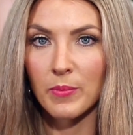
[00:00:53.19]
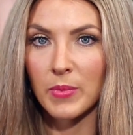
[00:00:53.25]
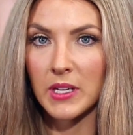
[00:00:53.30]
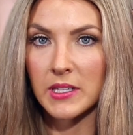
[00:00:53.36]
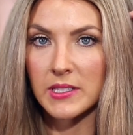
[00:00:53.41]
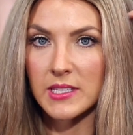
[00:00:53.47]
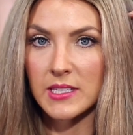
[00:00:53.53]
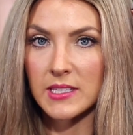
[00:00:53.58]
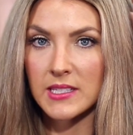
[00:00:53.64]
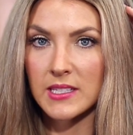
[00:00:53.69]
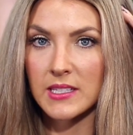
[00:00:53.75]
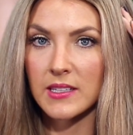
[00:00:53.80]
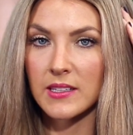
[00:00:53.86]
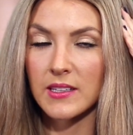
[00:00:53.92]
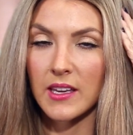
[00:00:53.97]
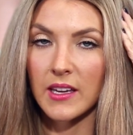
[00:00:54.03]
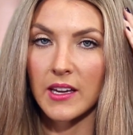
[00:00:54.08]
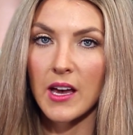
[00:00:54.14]
because
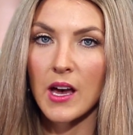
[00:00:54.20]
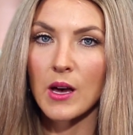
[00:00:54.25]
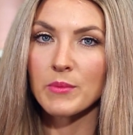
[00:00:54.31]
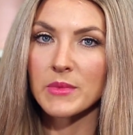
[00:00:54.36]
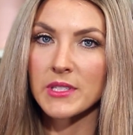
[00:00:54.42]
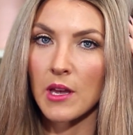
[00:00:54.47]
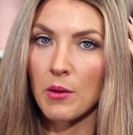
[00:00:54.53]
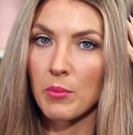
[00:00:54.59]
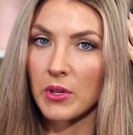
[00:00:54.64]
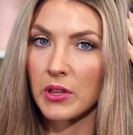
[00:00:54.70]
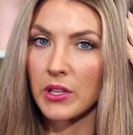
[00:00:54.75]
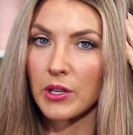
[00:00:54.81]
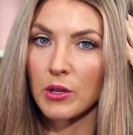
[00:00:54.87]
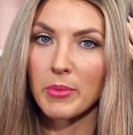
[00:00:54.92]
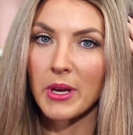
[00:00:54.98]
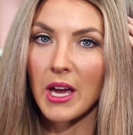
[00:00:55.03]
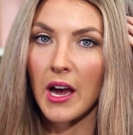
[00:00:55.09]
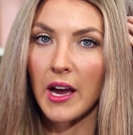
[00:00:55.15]
it comes up a
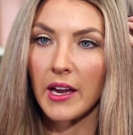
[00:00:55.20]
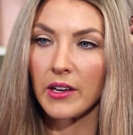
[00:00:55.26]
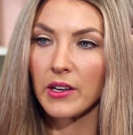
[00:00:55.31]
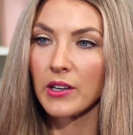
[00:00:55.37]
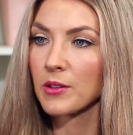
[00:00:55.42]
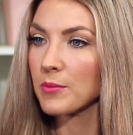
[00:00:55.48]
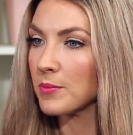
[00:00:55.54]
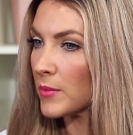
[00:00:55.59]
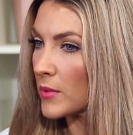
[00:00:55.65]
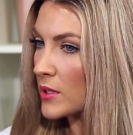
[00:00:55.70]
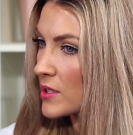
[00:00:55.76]
little bit higher.